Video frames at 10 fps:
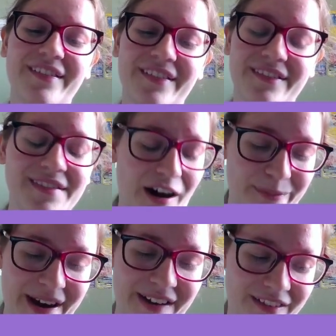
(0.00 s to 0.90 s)
Now
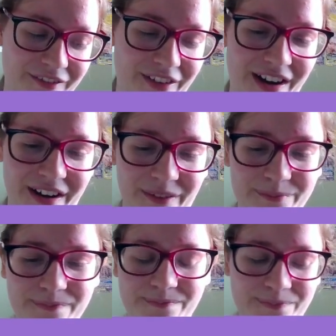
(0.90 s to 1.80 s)
back to our
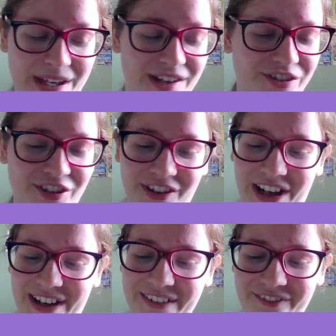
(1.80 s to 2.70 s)
Pikachu
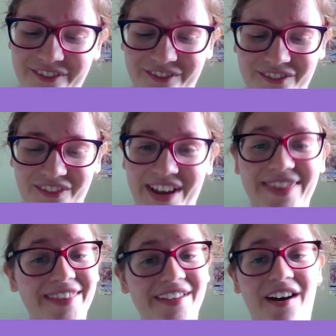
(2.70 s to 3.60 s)
line
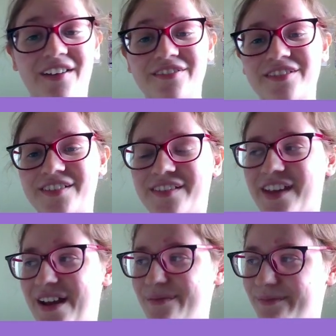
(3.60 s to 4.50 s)
with
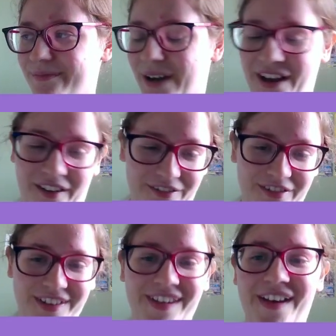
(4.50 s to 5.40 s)
110 by
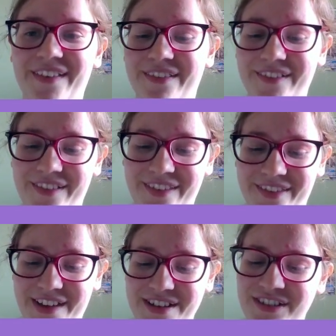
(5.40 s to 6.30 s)
110
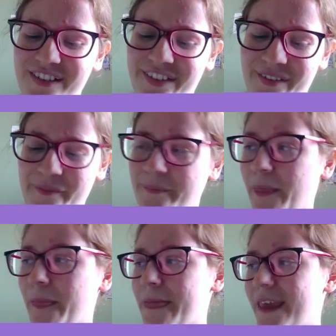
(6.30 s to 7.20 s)
stitches,
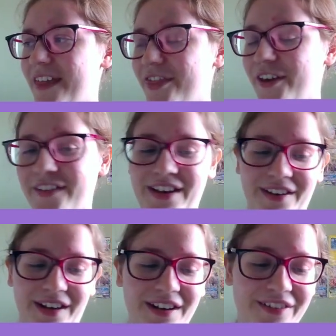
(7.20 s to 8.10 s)

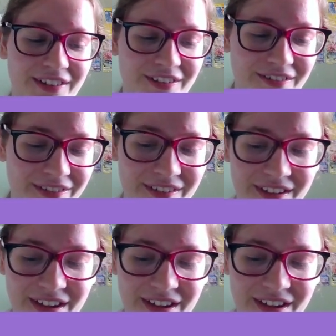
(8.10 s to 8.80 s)
13 colours used,